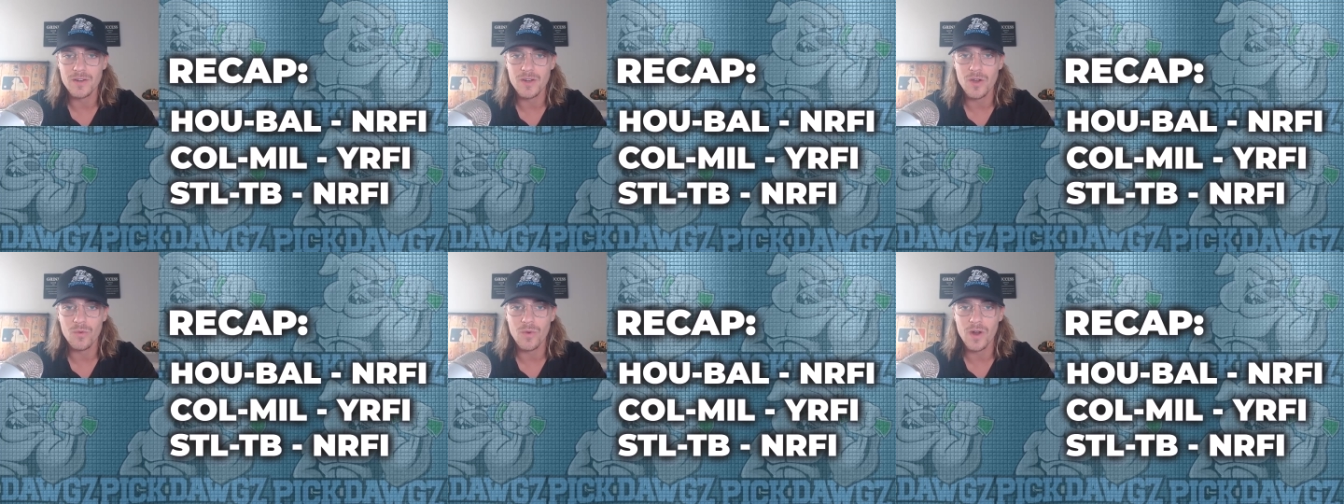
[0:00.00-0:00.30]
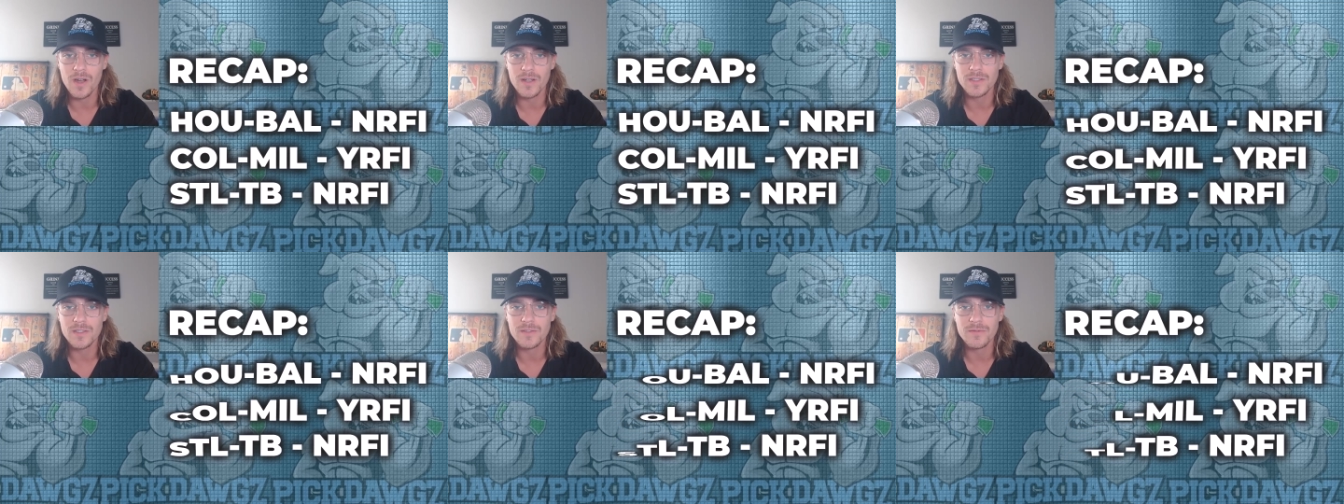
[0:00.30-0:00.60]
No
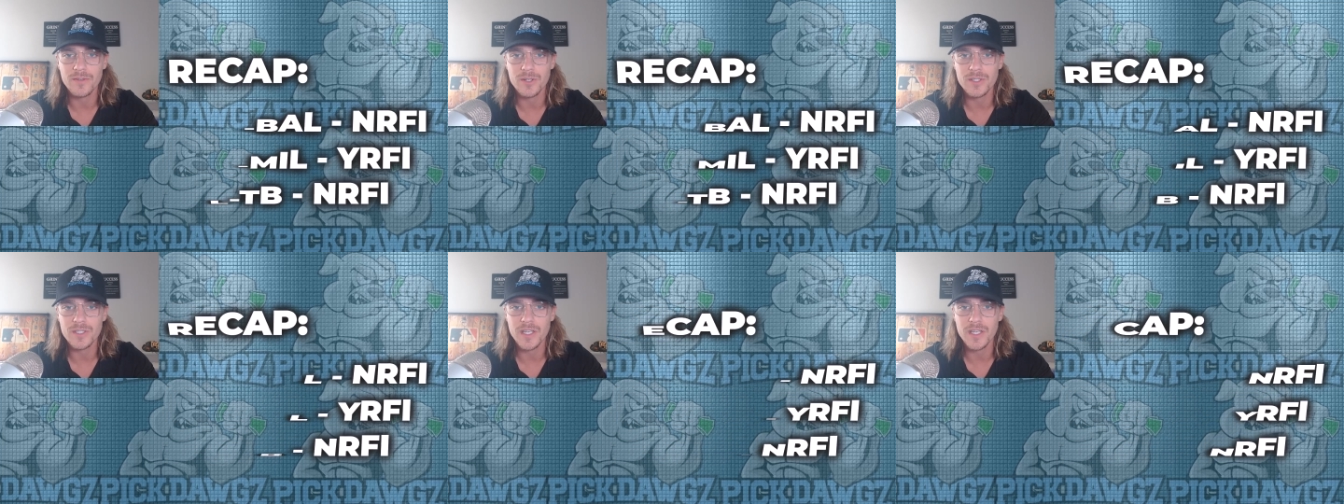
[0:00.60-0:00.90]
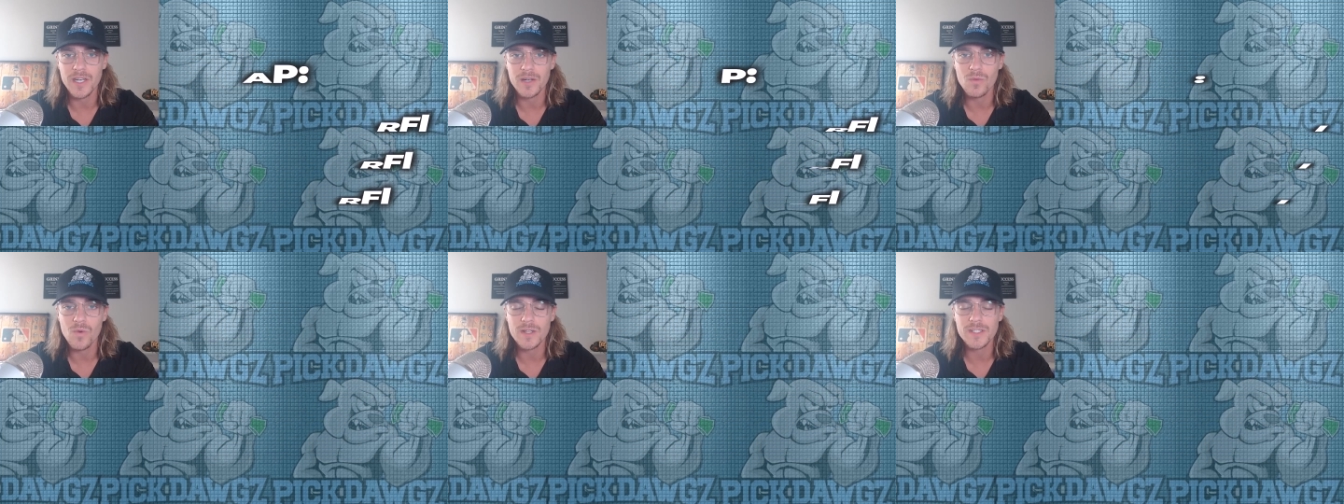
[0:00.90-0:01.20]
runs, first
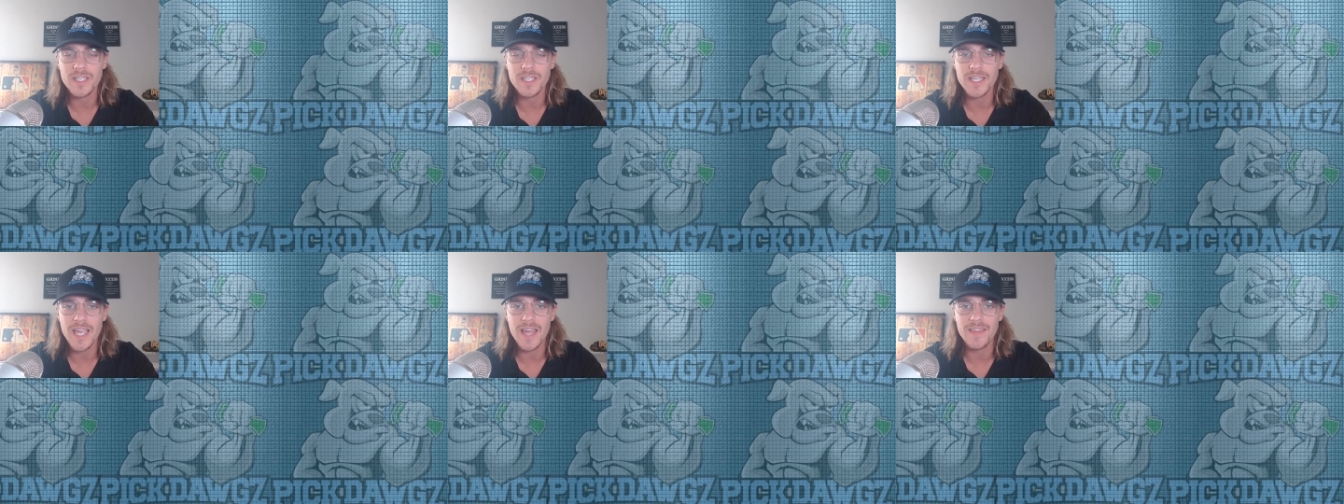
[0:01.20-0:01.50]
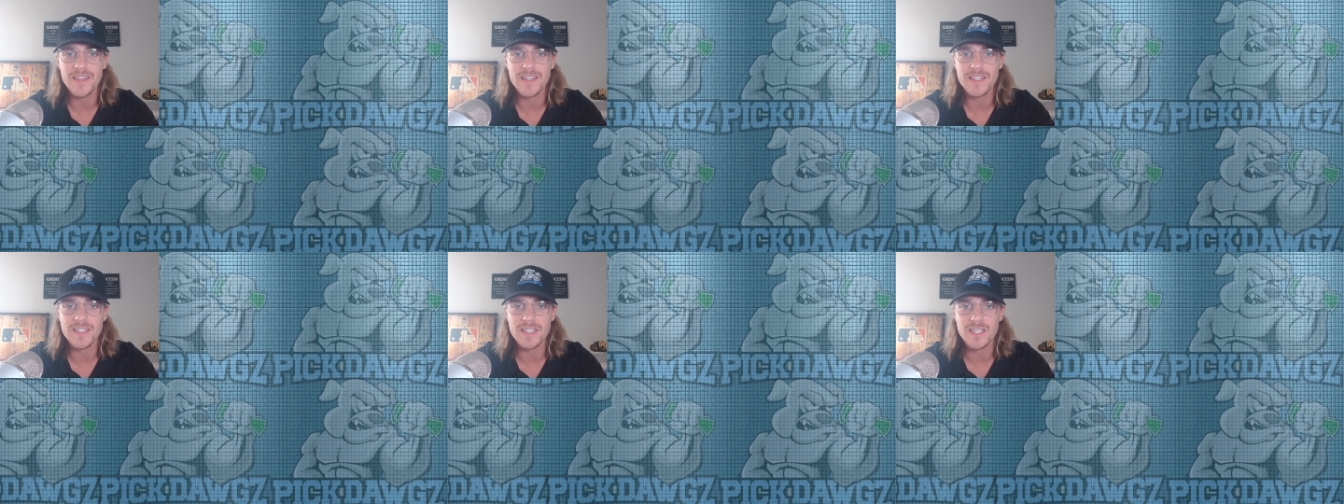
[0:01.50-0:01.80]
inning. Once
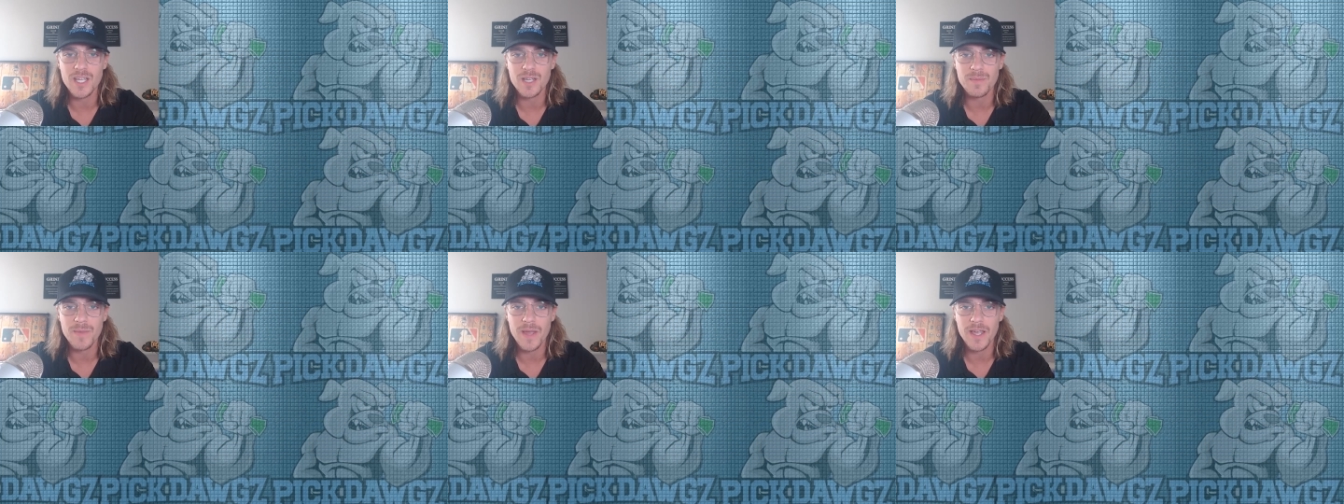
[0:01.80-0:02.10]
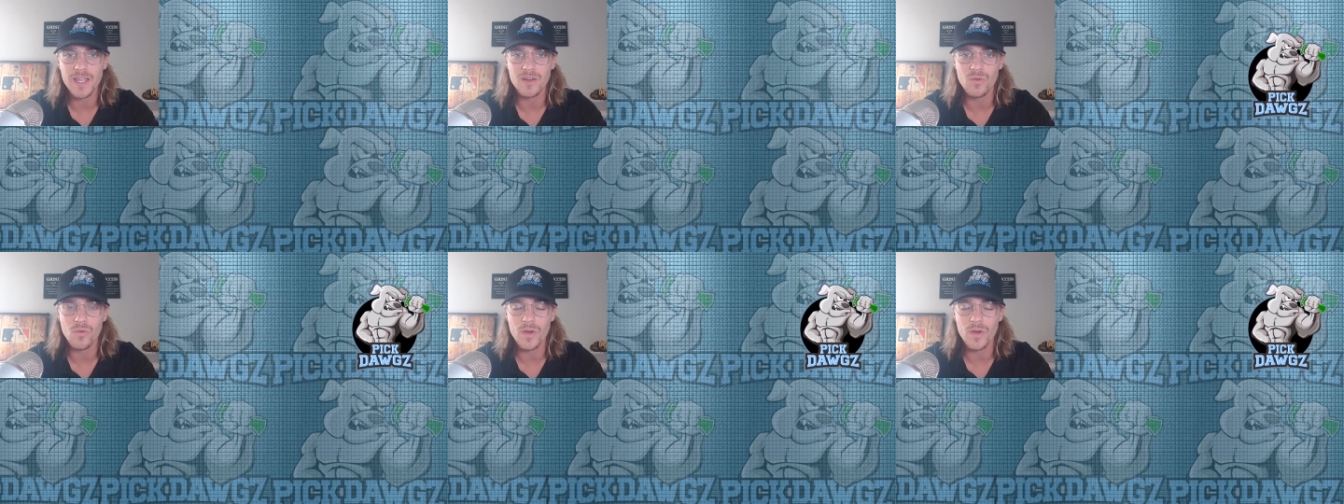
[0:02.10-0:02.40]
again, this is Nick
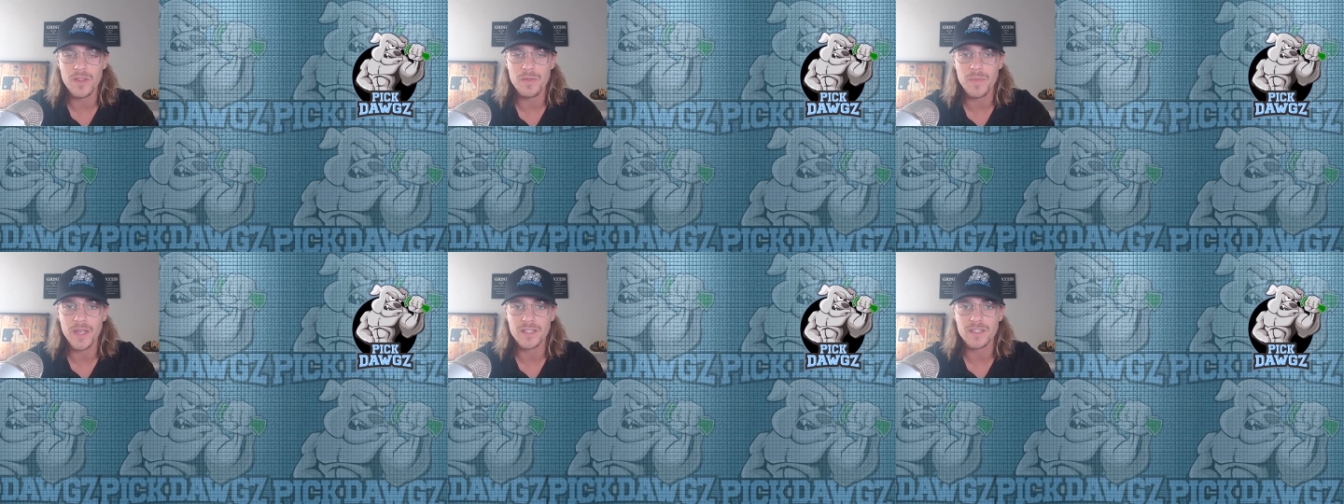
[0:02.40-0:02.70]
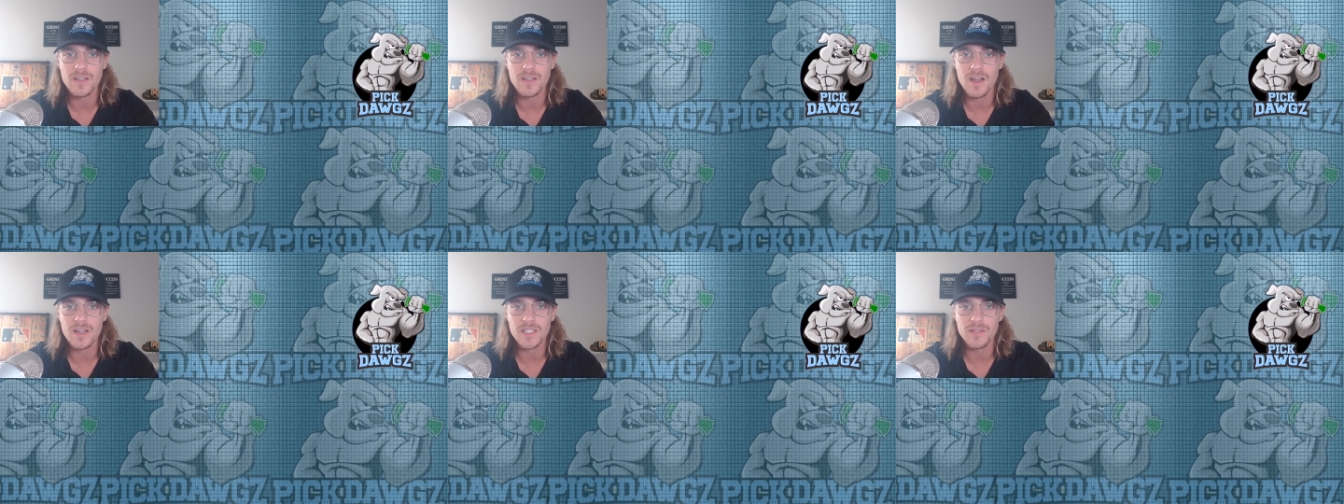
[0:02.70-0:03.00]
Mackin with Pick
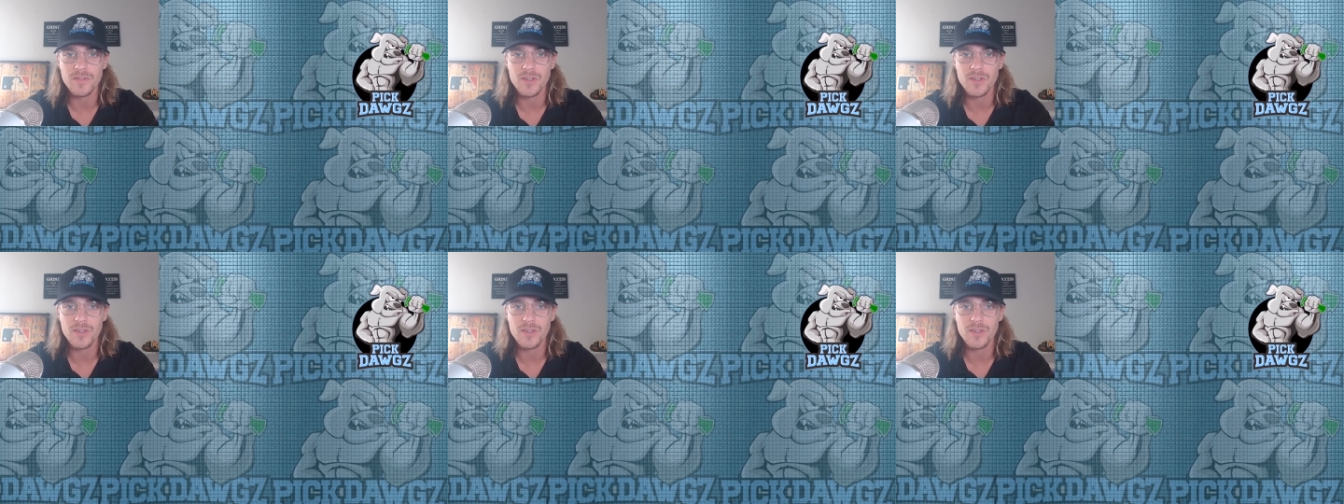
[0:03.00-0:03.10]
Dogs.